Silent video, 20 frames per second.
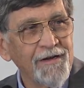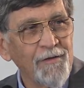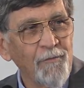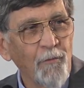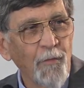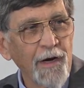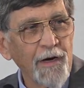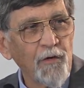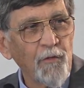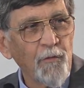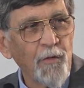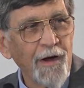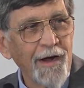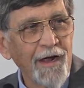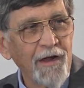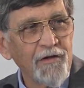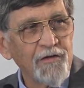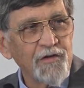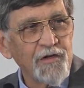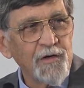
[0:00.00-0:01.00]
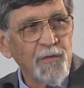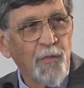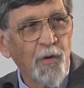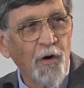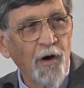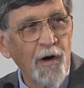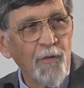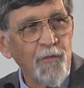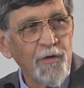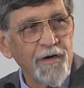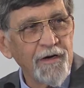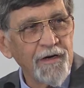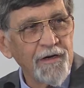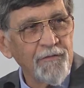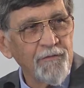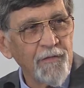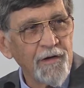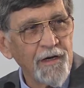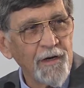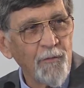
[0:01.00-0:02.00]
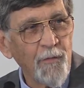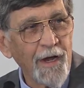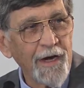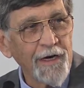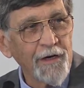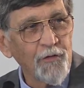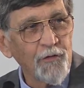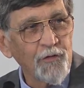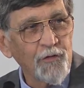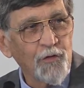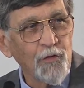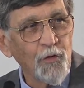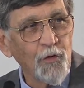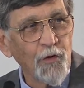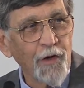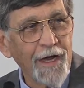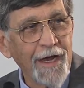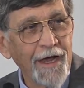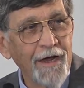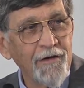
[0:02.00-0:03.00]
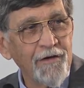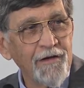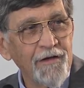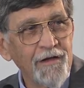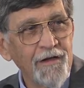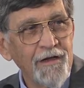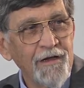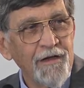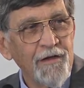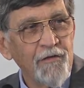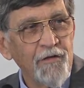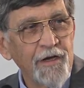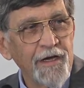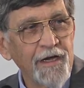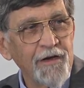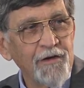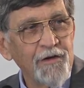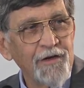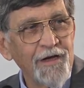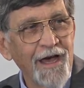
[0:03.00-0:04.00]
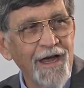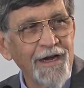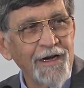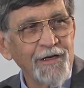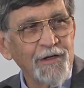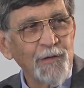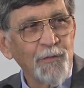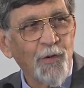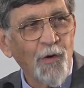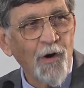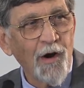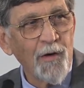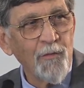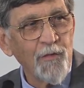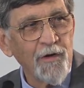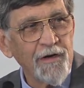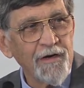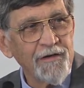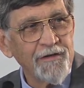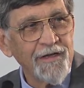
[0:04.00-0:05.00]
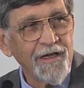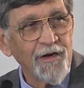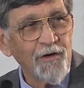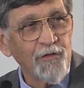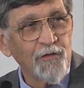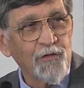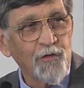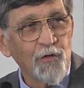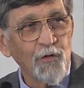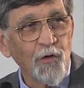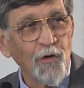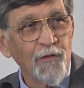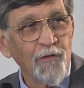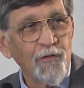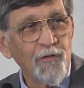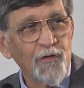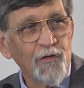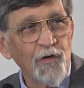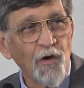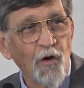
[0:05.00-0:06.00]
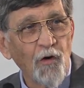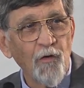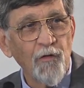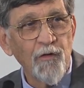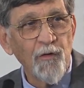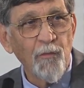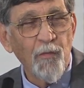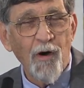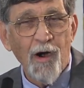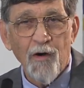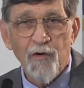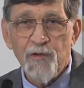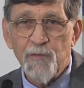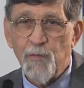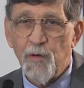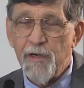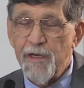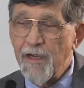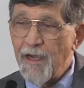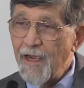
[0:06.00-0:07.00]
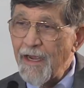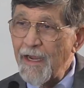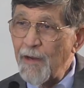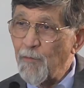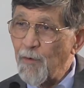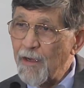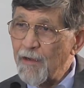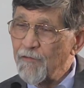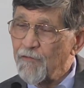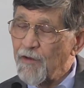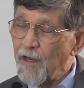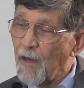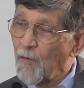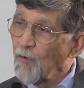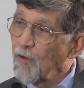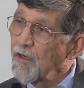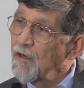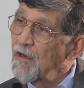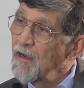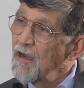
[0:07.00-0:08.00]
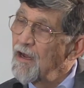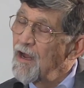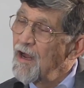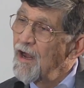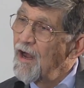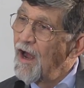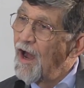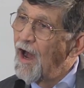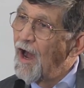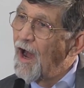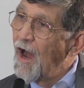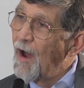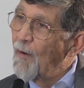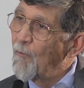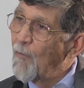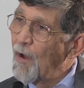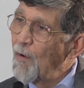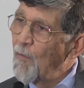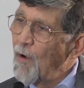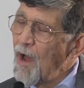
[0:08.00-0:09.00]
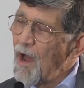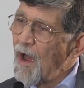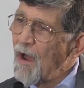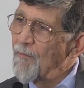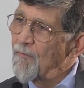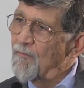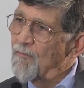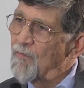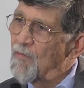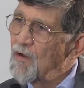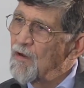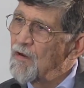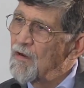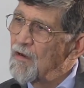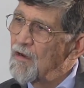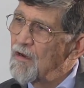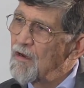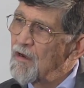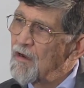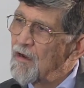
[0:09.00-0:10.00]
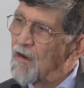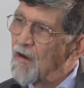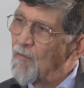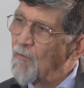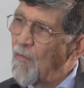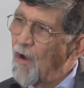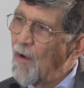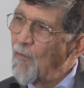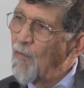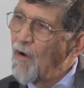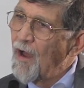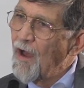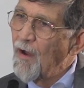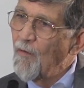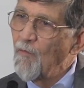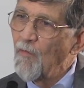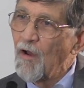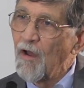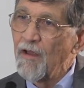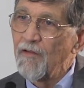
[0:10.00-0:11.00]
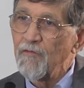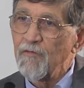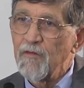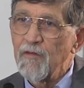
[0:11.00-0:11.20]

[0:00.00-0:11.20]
microbiology department in, in the medical school and the endodontic department at dental school. So the bar is pretty high in my family. Uh, my mom, my mom uh,